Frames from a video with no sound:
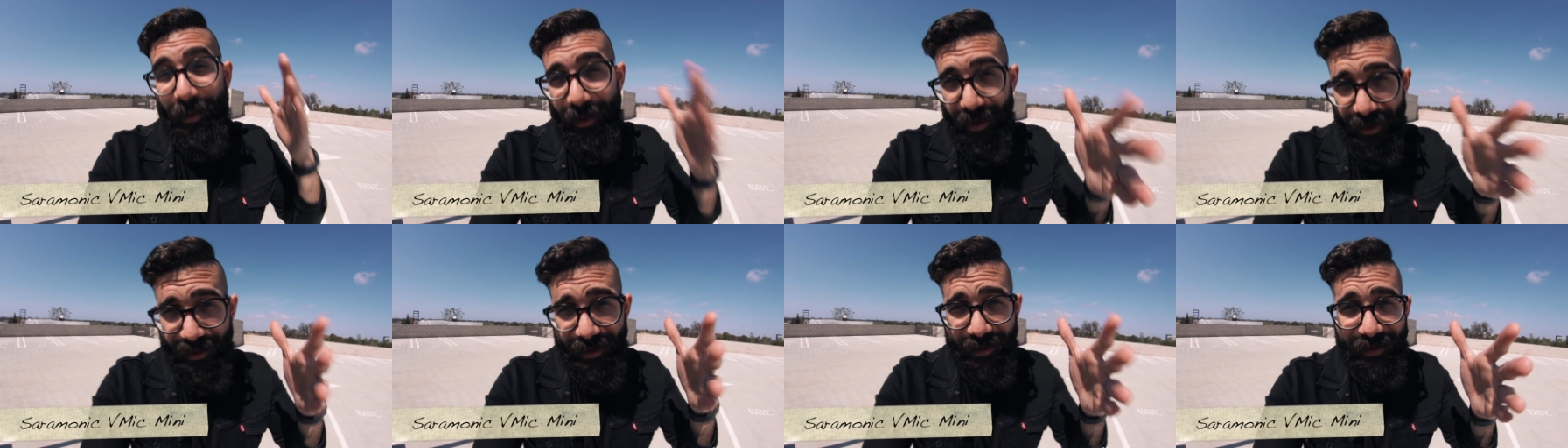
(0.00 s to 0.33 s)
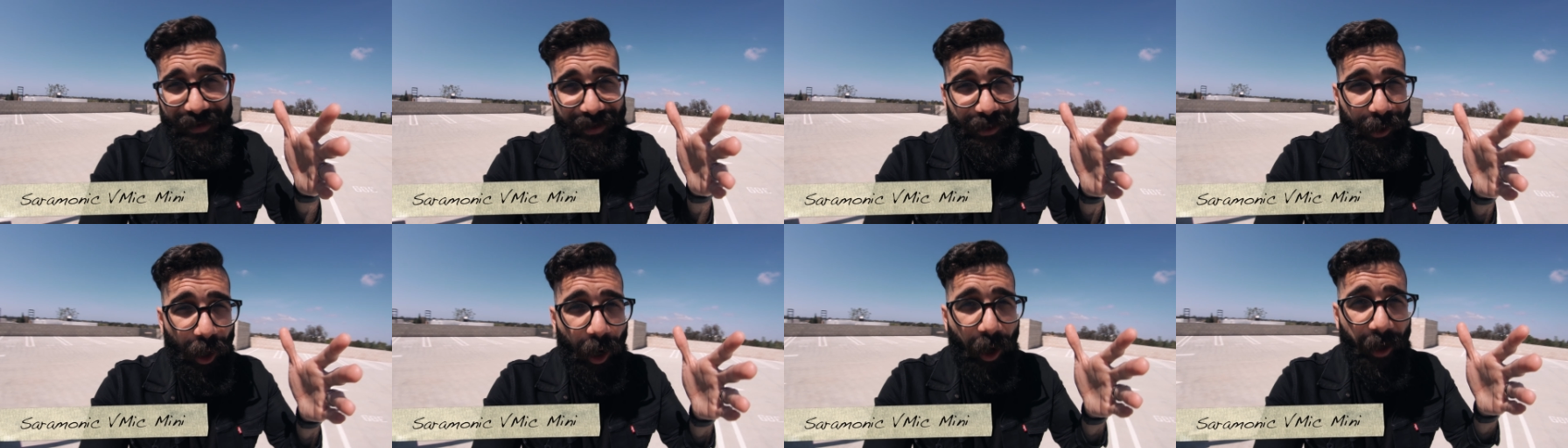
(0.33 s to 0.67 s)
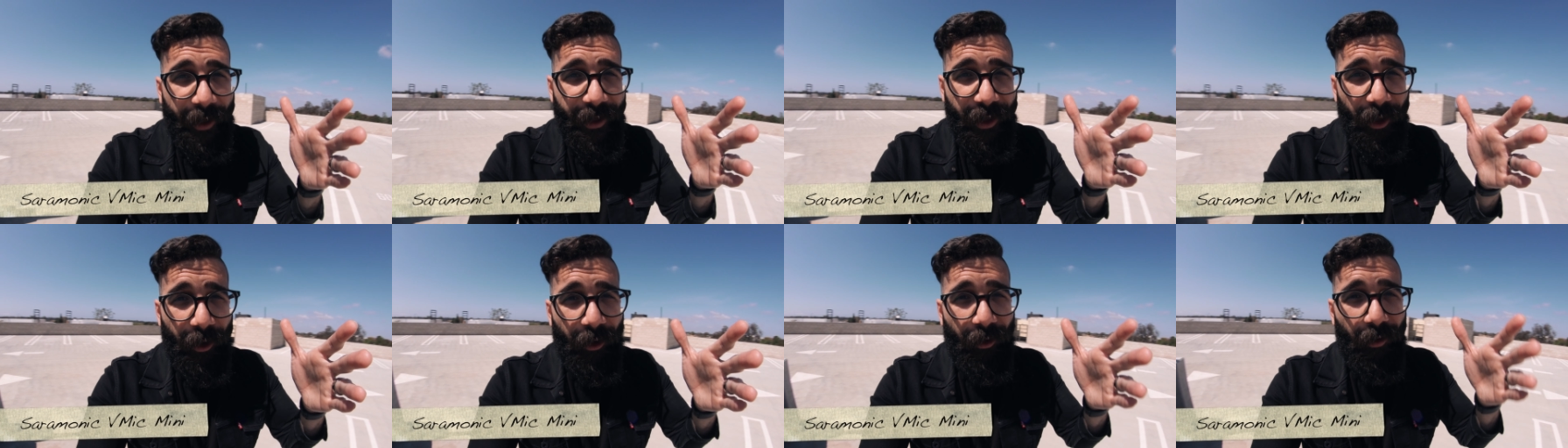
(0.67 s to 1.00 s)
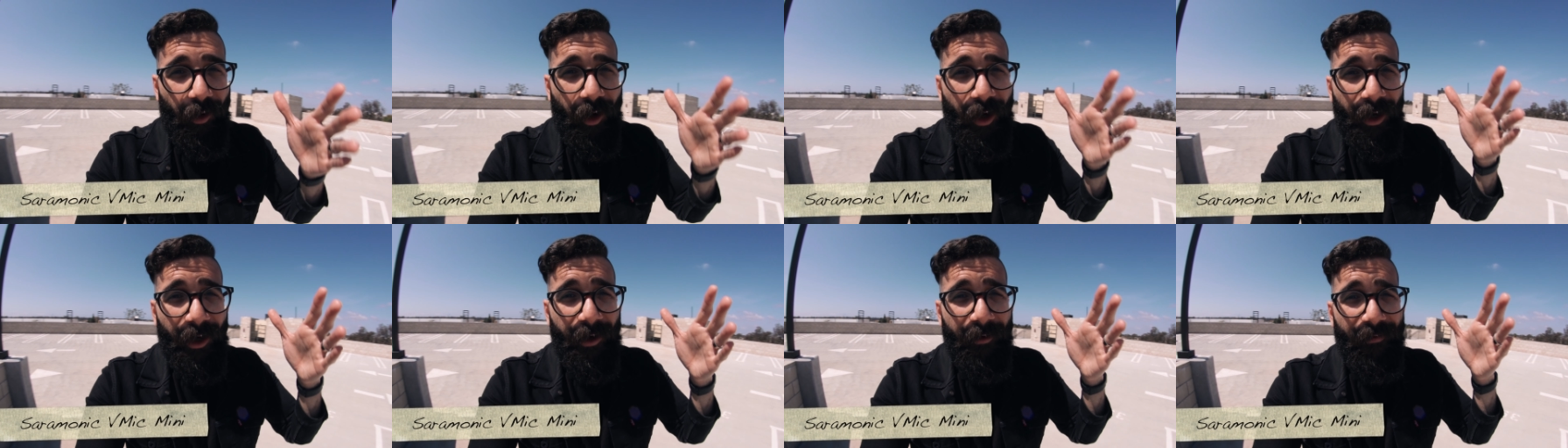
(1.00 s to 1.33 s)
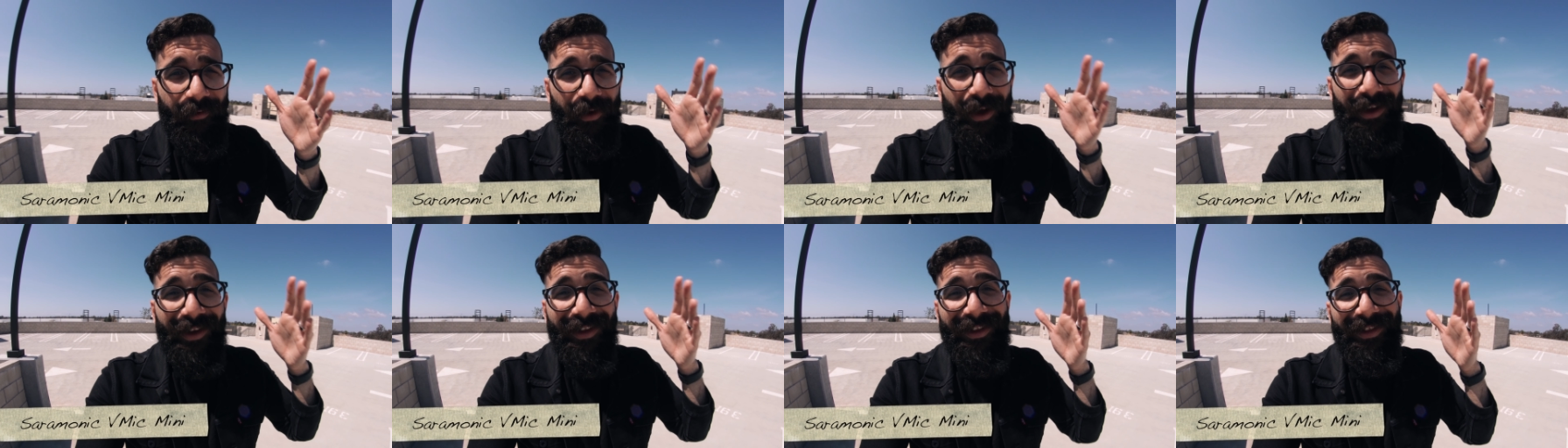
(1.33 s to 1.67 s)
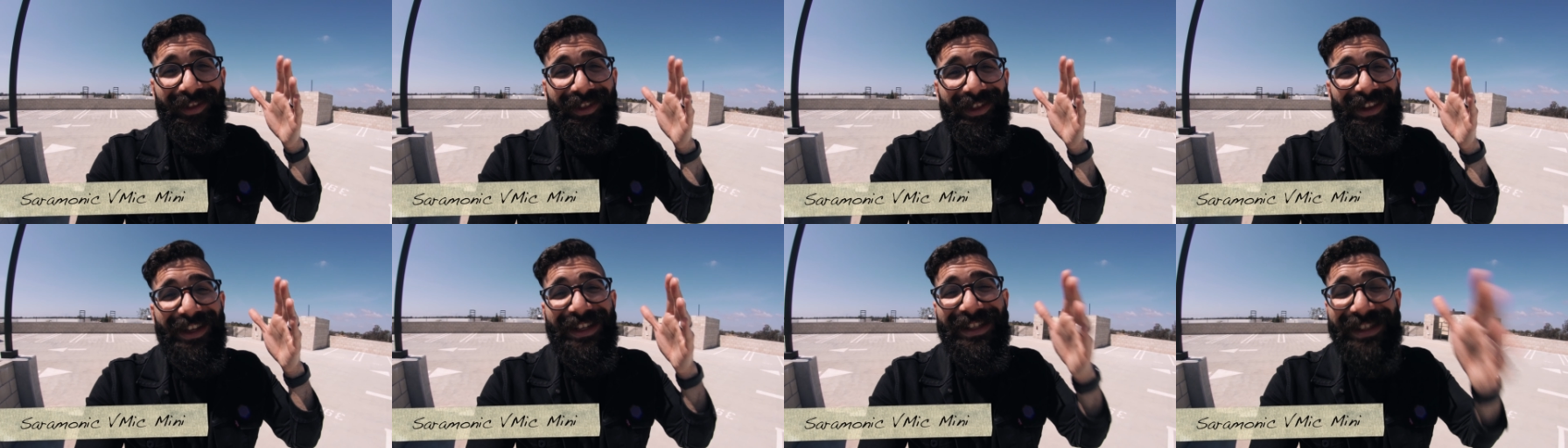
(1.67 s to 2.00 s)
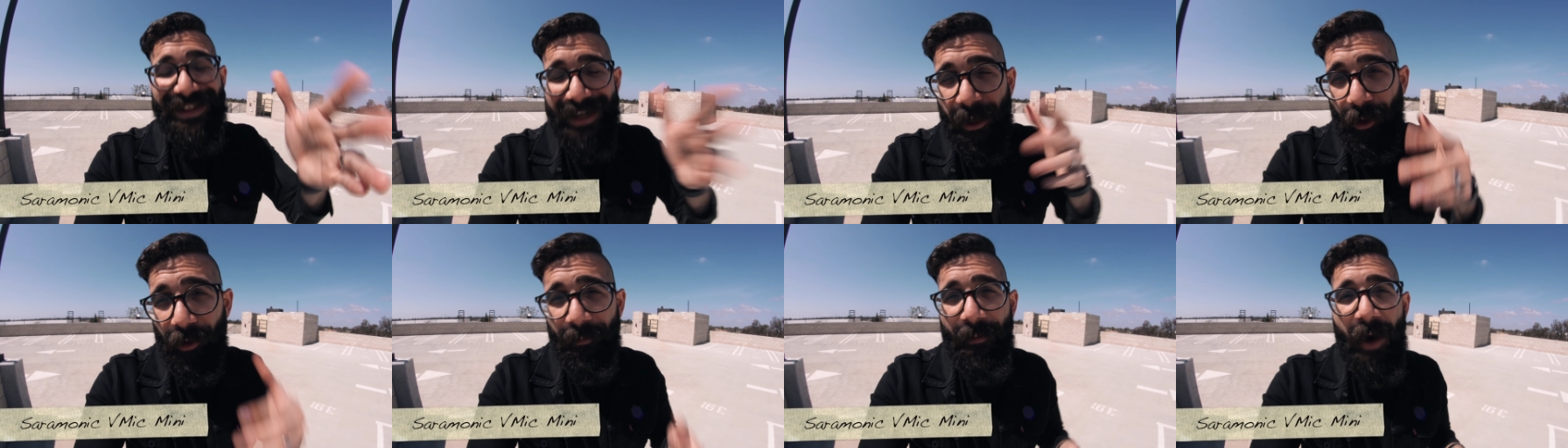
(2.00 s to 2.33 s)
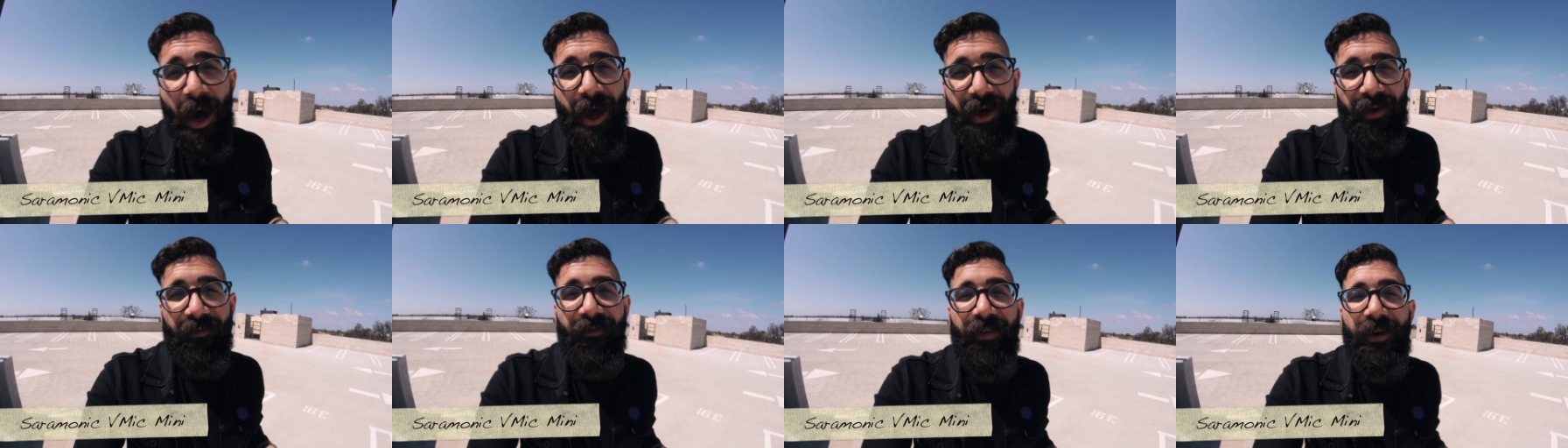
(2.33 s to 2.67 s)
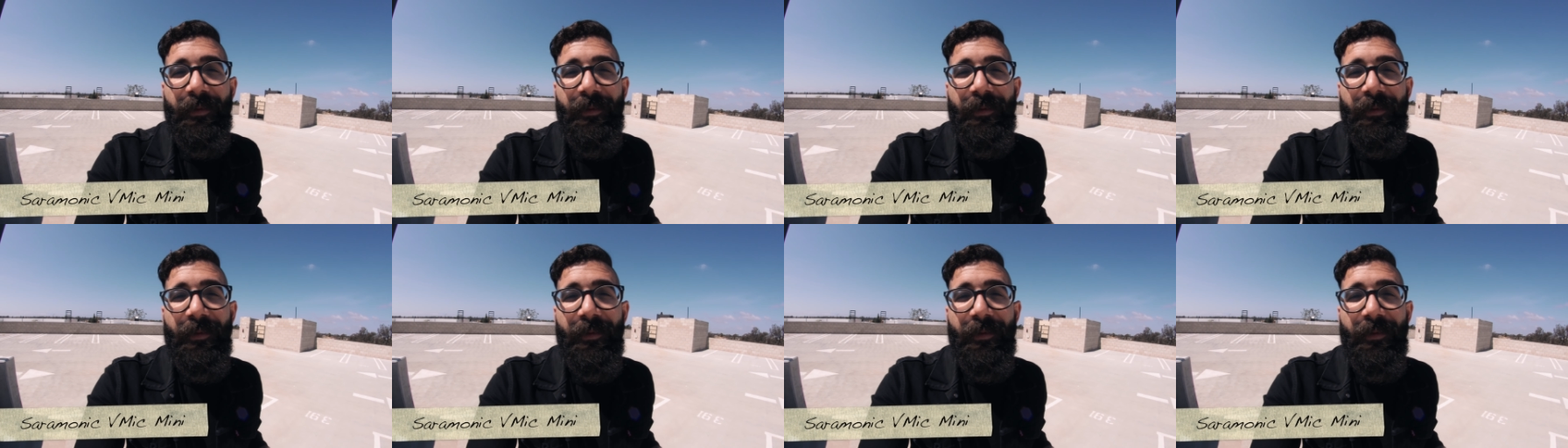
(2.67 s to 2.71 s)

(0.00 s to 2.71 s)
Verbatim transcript: this is the audio of the Saramonic